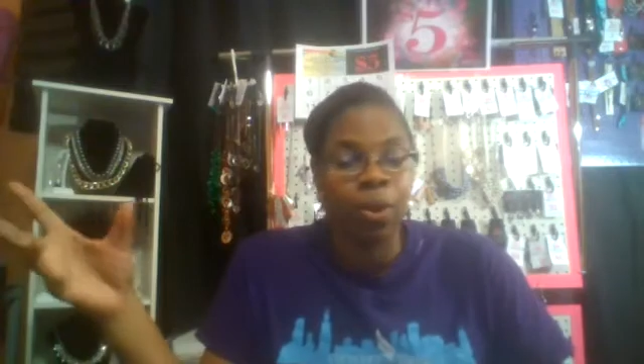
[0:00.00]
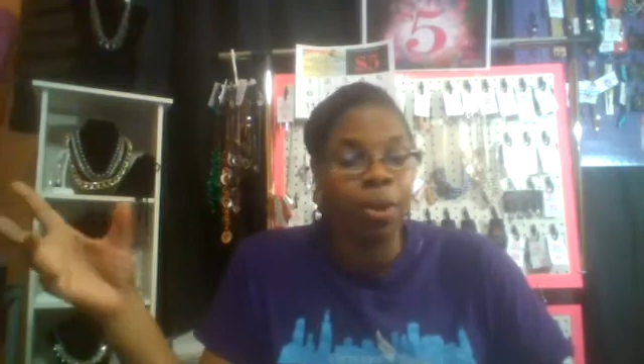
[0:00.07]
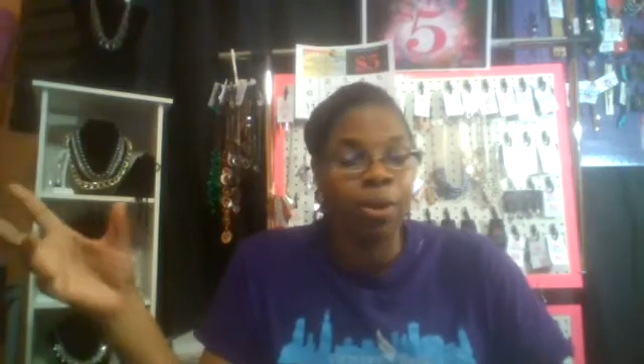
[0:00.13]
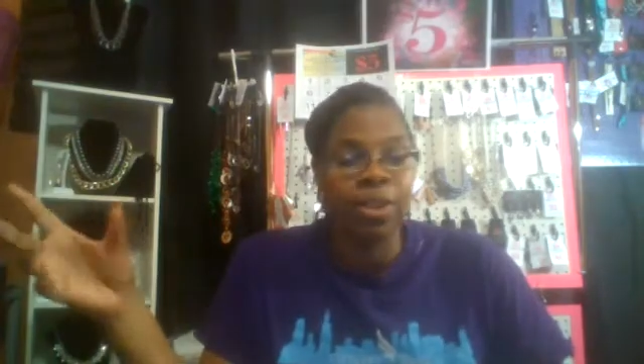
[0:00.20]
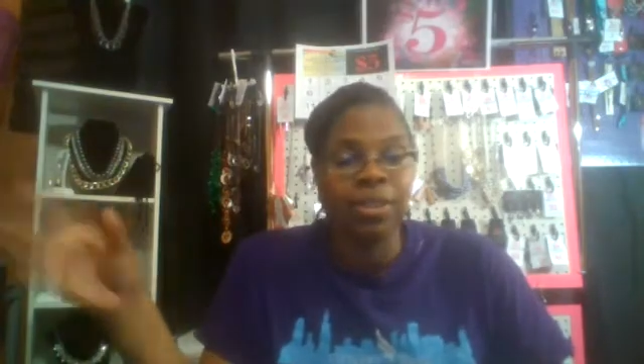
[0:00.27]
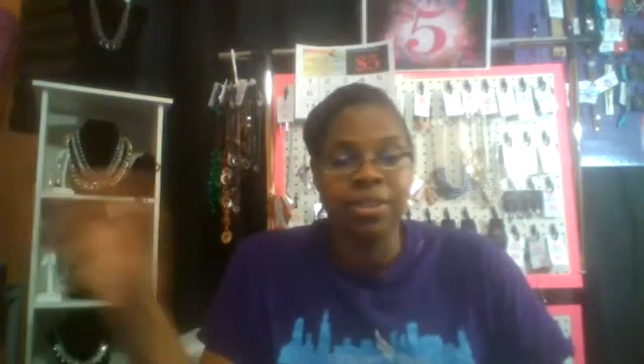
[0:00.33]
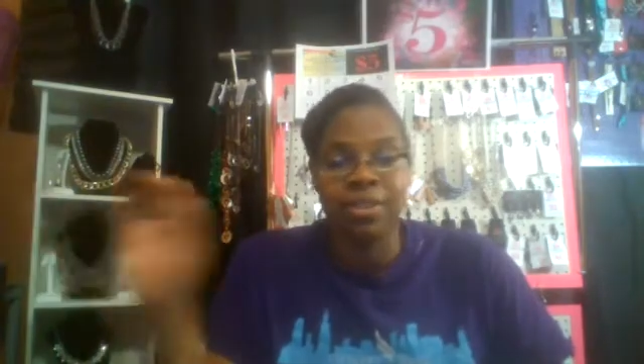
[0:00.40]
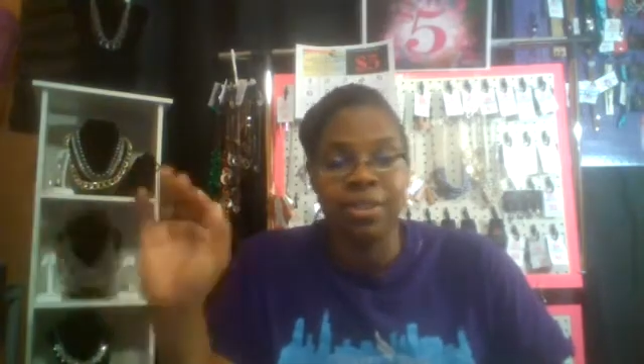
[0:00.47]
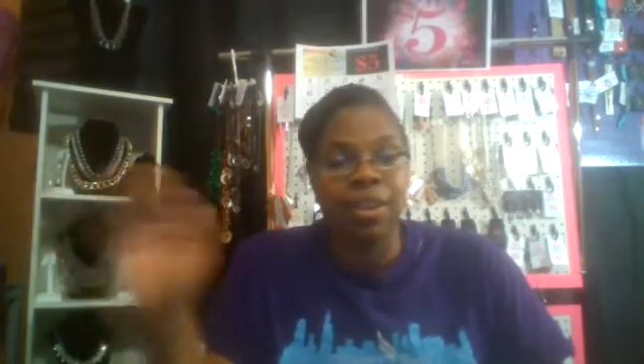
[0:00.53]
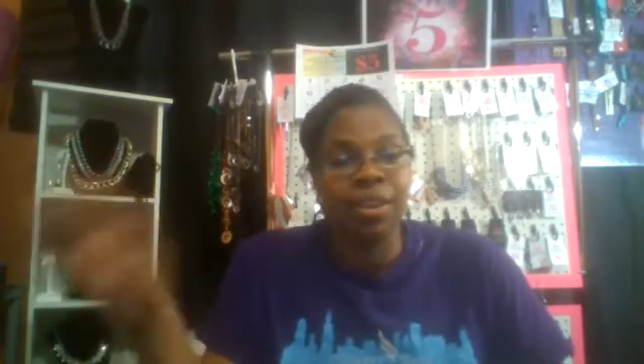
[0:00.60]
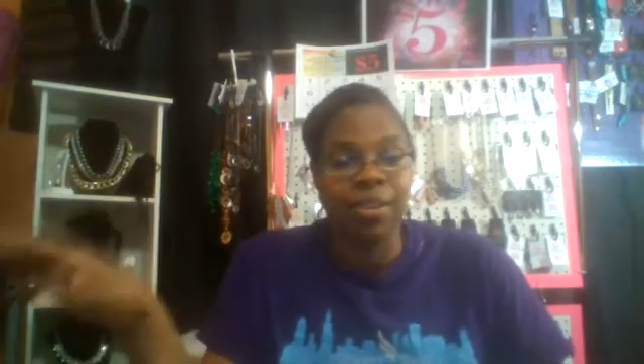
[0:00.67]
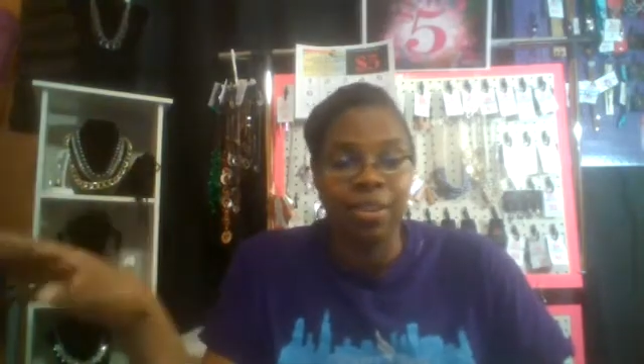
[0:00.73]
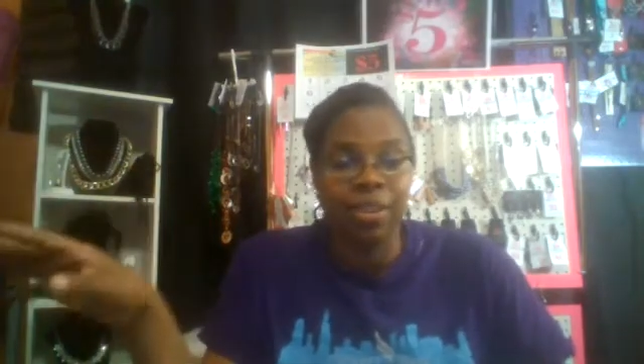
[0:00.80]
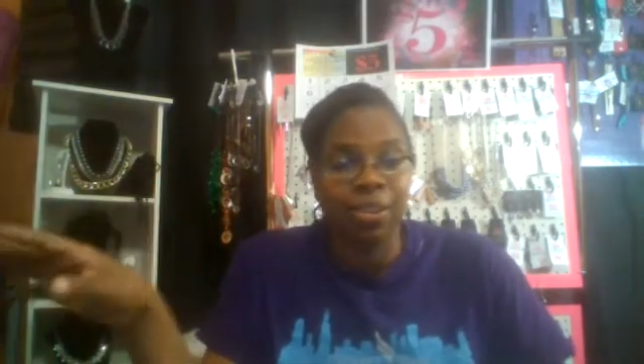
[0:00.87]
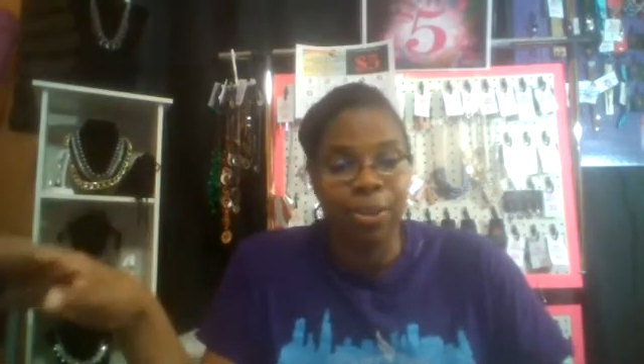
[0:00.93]
wordings and
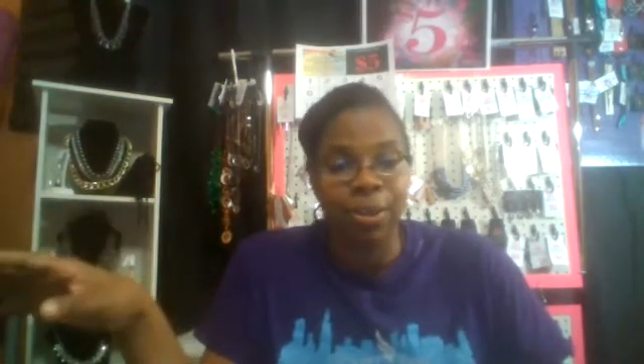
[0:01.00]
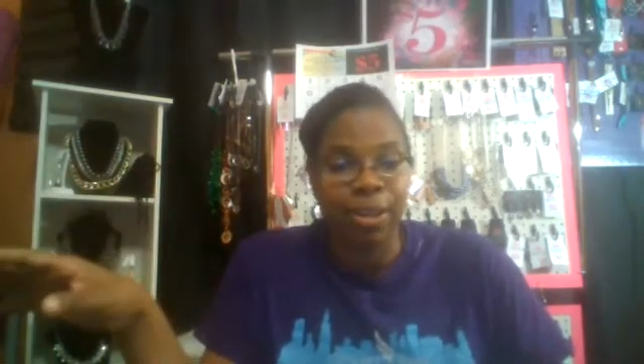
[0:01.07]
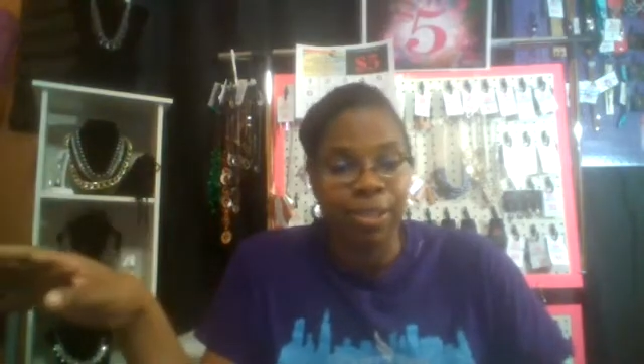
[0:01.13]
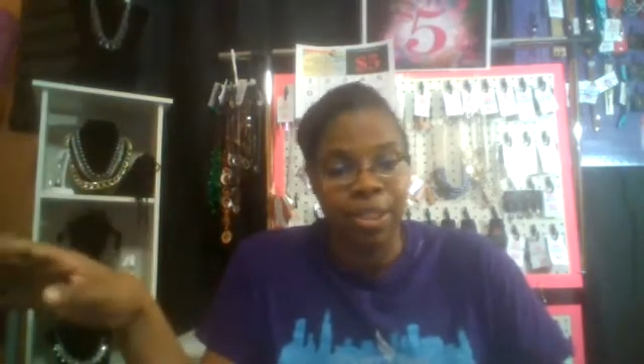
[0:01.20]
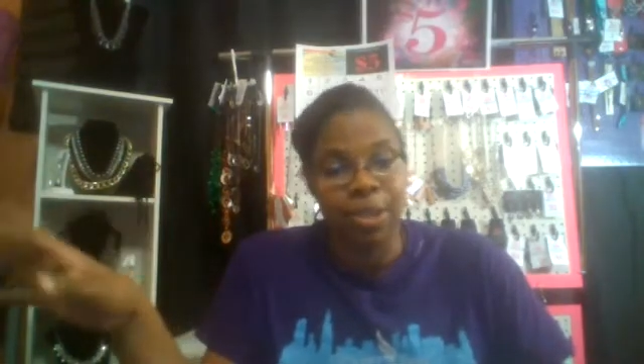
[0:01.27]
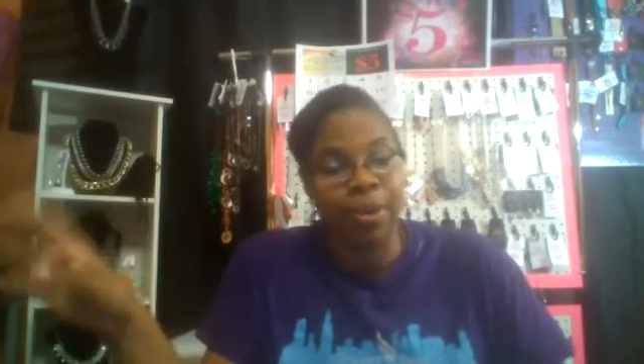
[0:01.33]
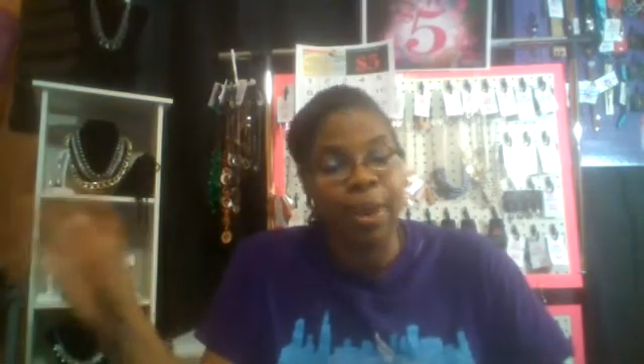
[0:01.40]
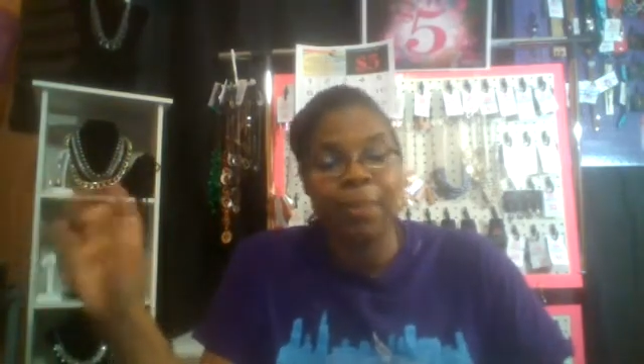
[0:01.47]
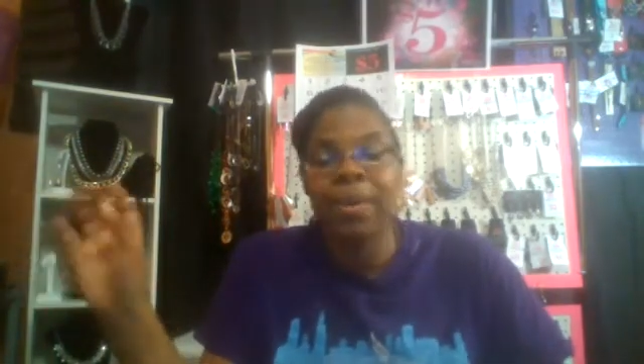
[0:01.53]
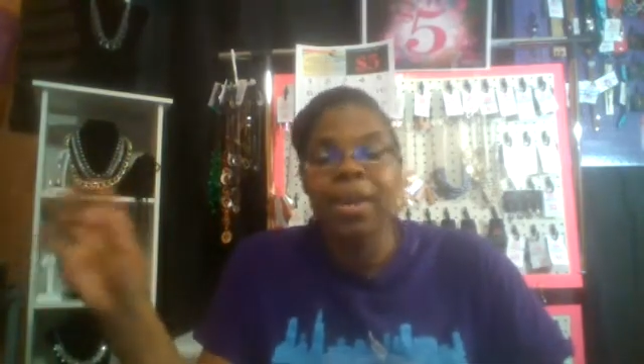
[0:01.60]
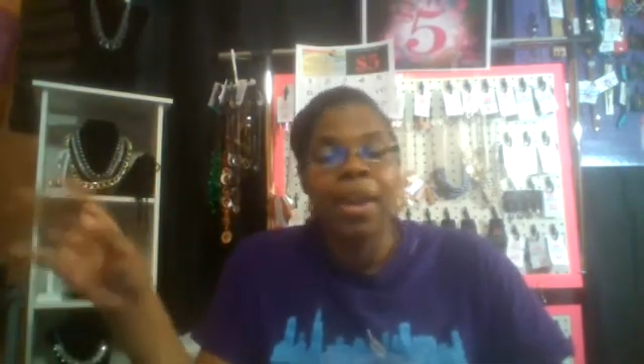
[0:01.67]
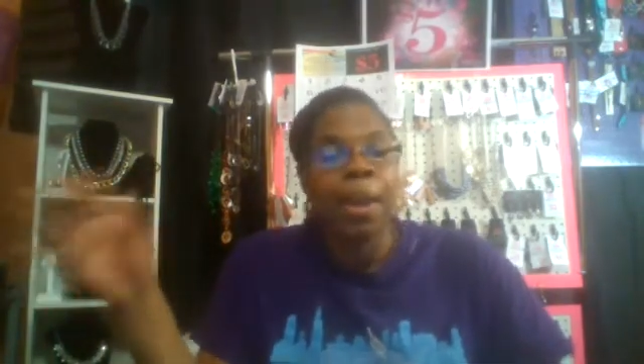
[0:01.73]
all that other crazy crap.